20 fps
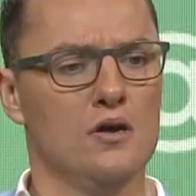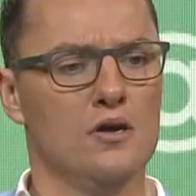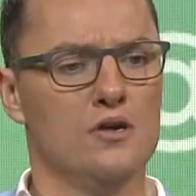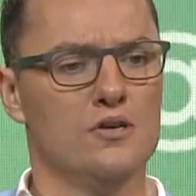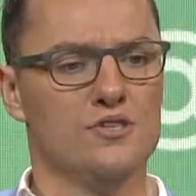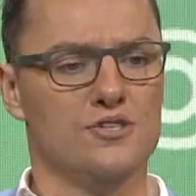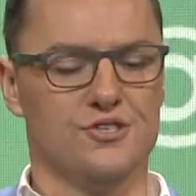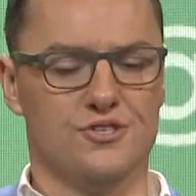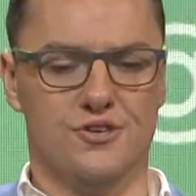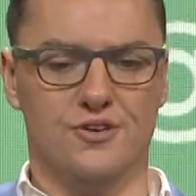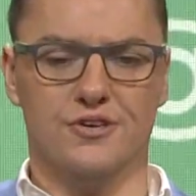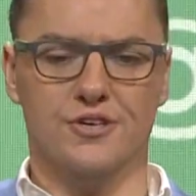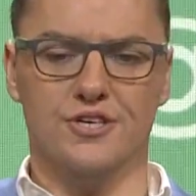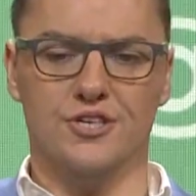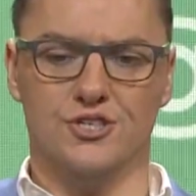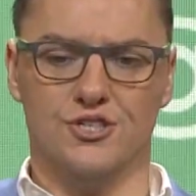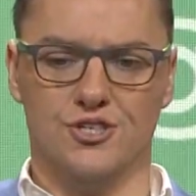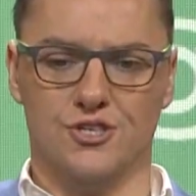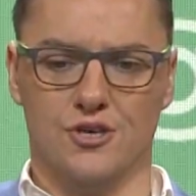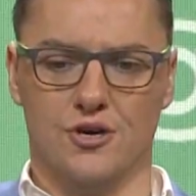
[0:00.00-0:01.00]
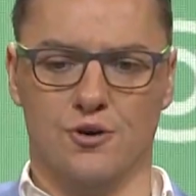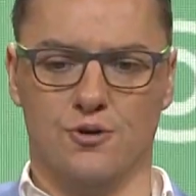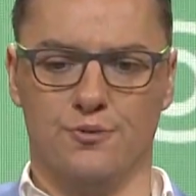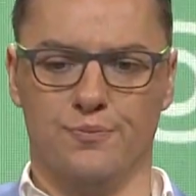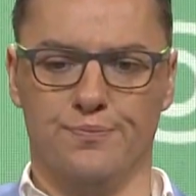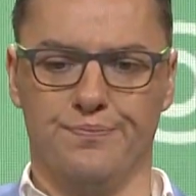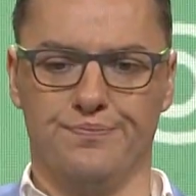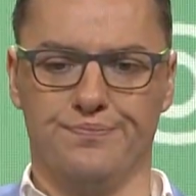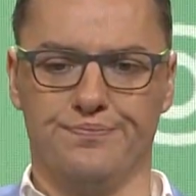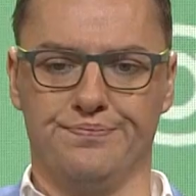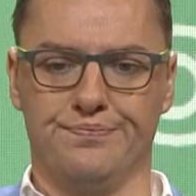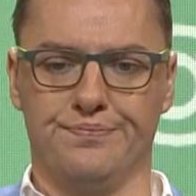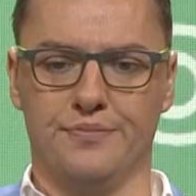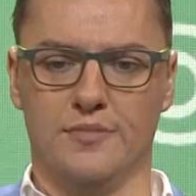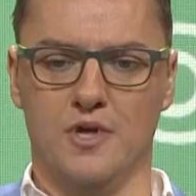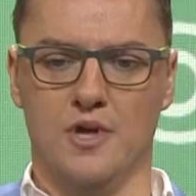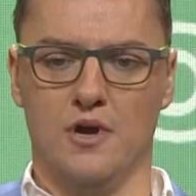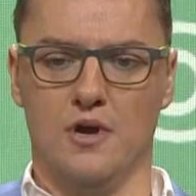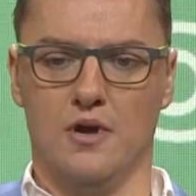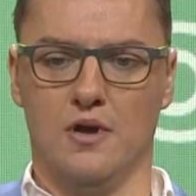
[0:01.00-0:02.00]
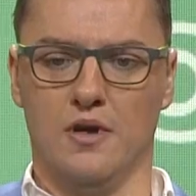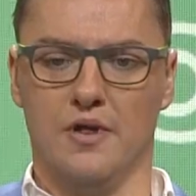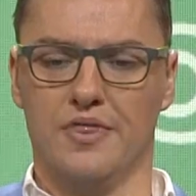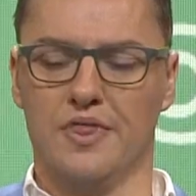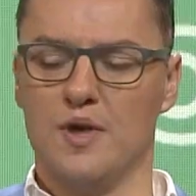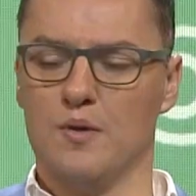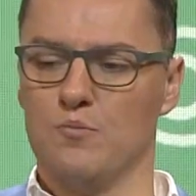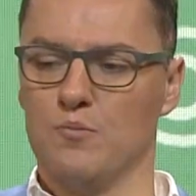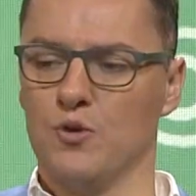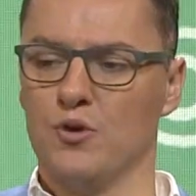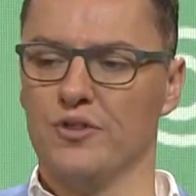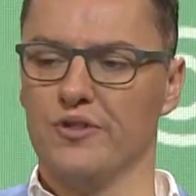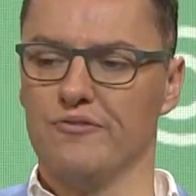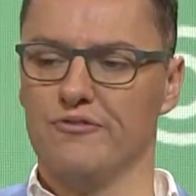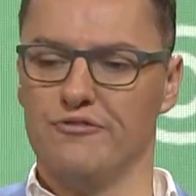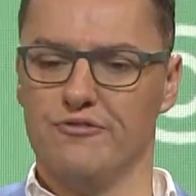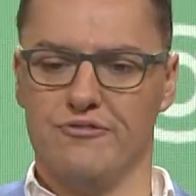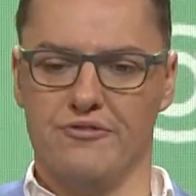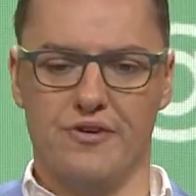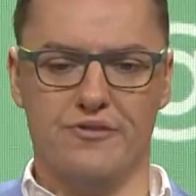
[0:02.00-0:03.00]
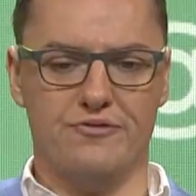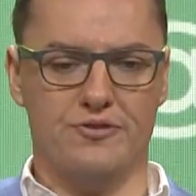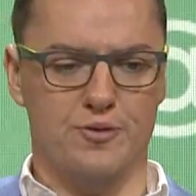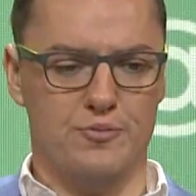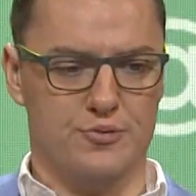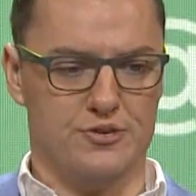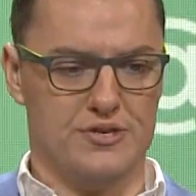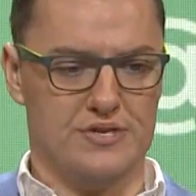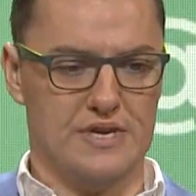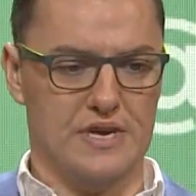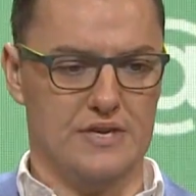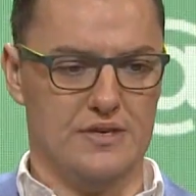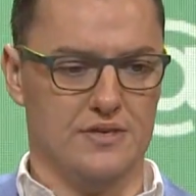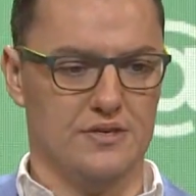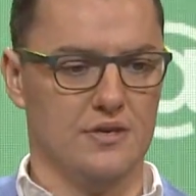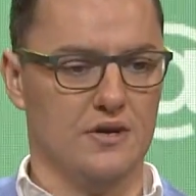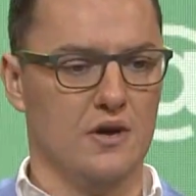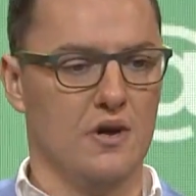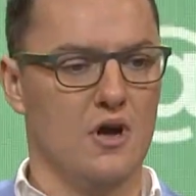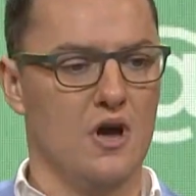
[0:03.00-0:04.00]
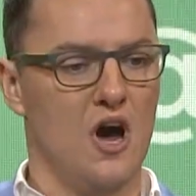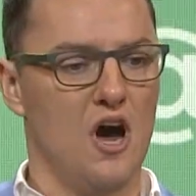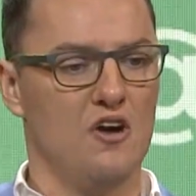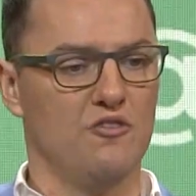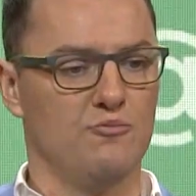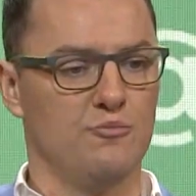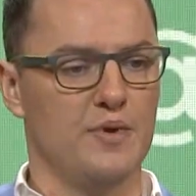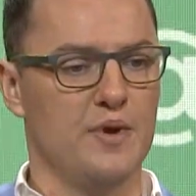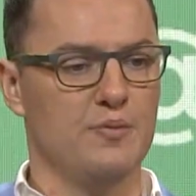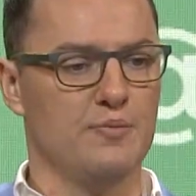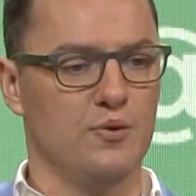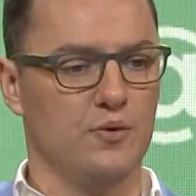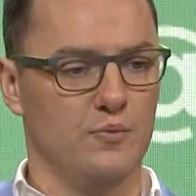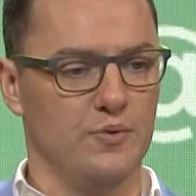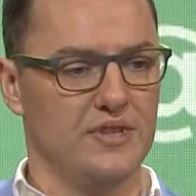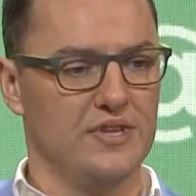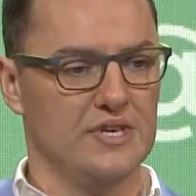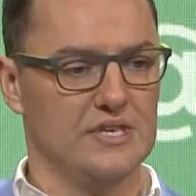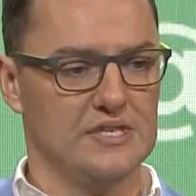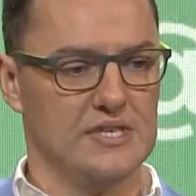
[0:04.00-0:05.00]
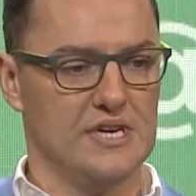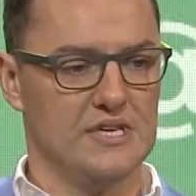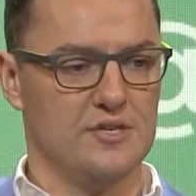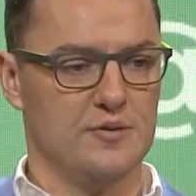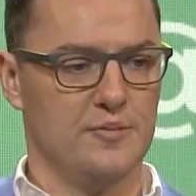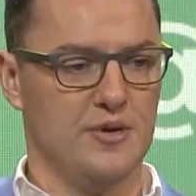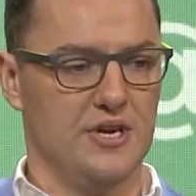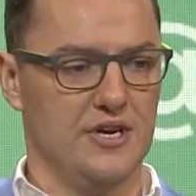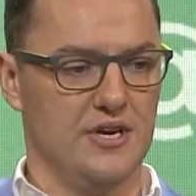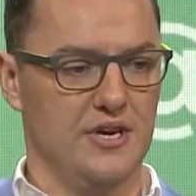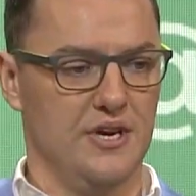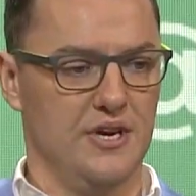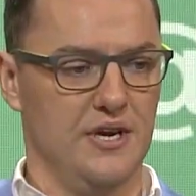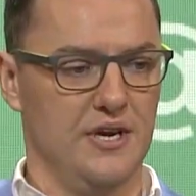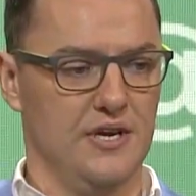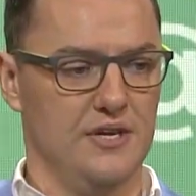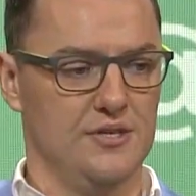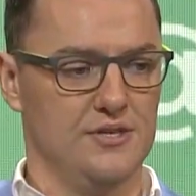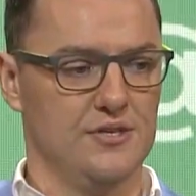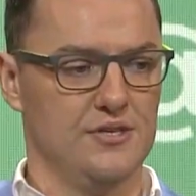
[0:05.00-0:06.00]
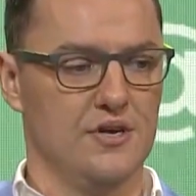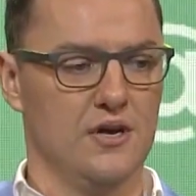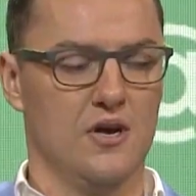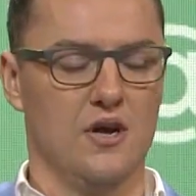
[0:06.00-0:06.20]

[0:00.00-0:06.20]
studies show that more than 50% of people with accessibility needs